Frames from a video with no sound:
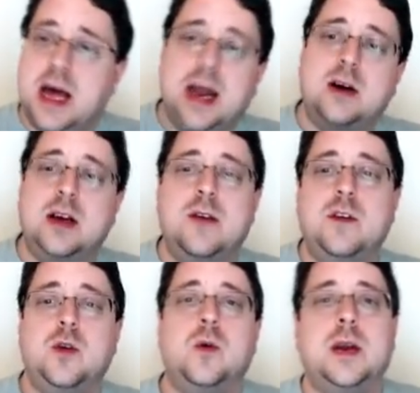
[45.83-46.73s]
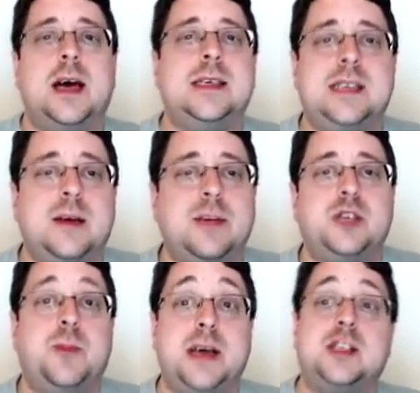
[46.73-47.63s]
and I'll give you a nice
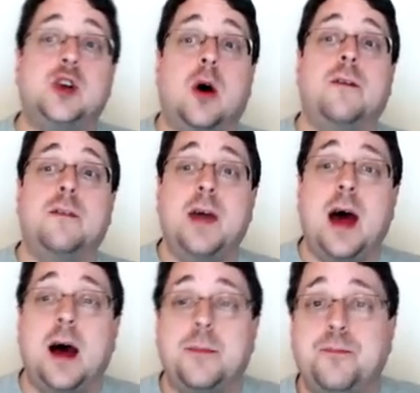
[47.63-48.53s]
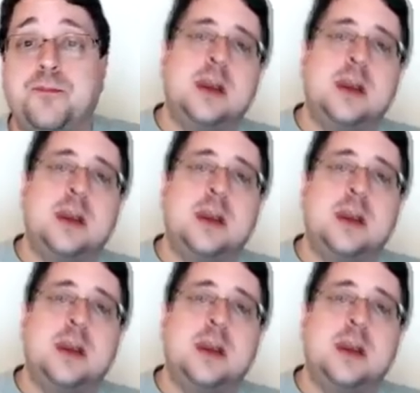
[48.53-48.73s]
image based off of that.